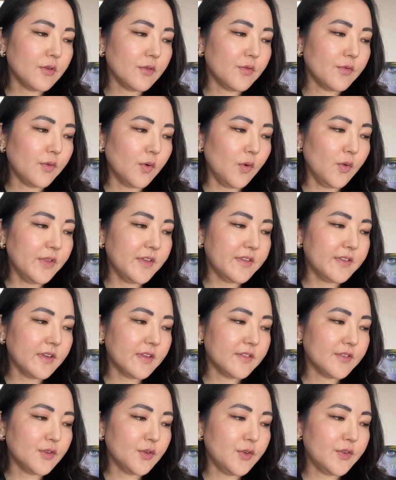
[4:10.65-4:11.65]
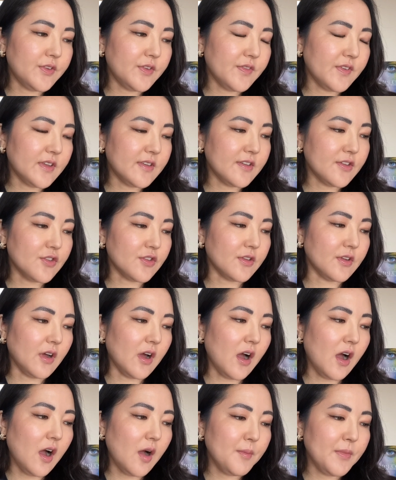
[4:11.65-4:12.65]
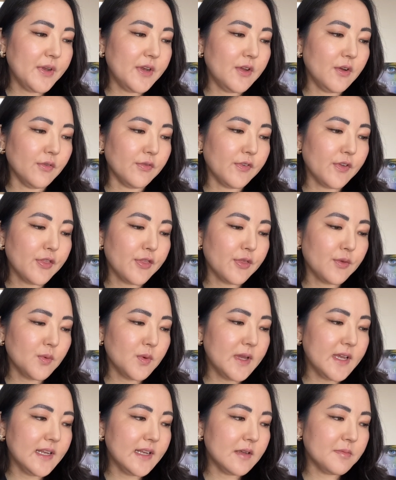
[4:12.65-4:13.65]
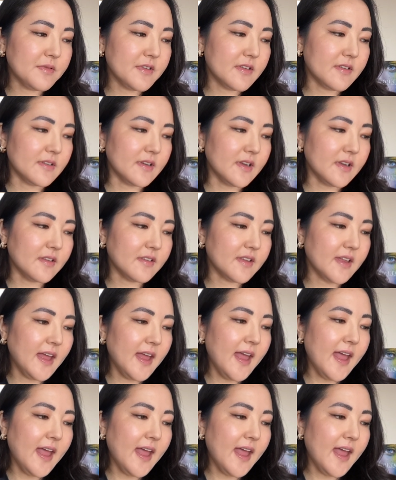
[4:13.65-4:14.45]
for this exclusive edition a harmony of three lipsticks